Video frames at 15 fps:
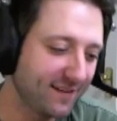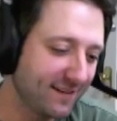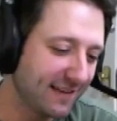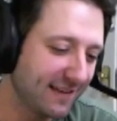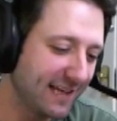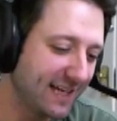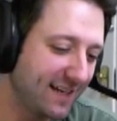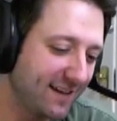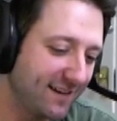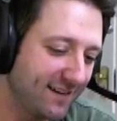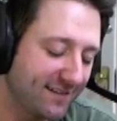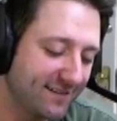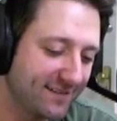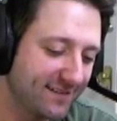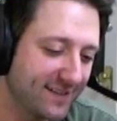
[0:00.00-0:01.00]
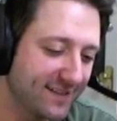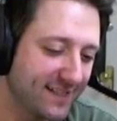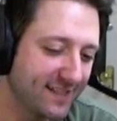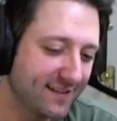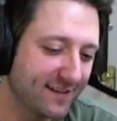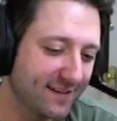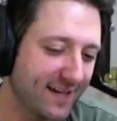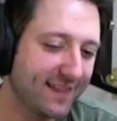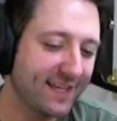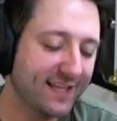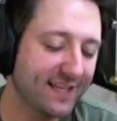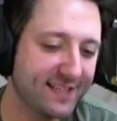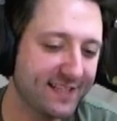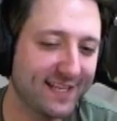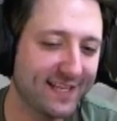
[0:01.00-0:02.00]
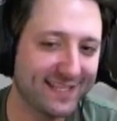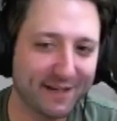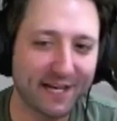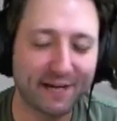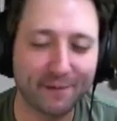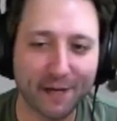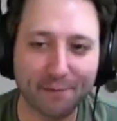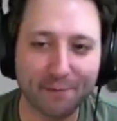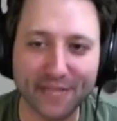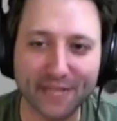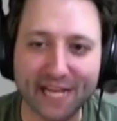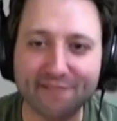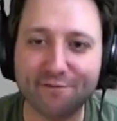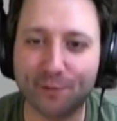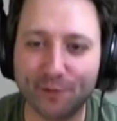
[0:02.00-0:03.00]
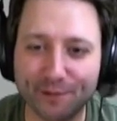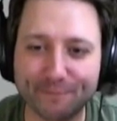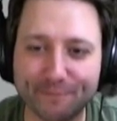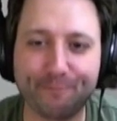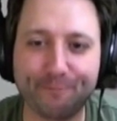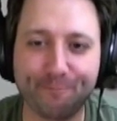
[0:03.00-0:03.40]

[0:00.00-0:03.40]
I think these days a platformer.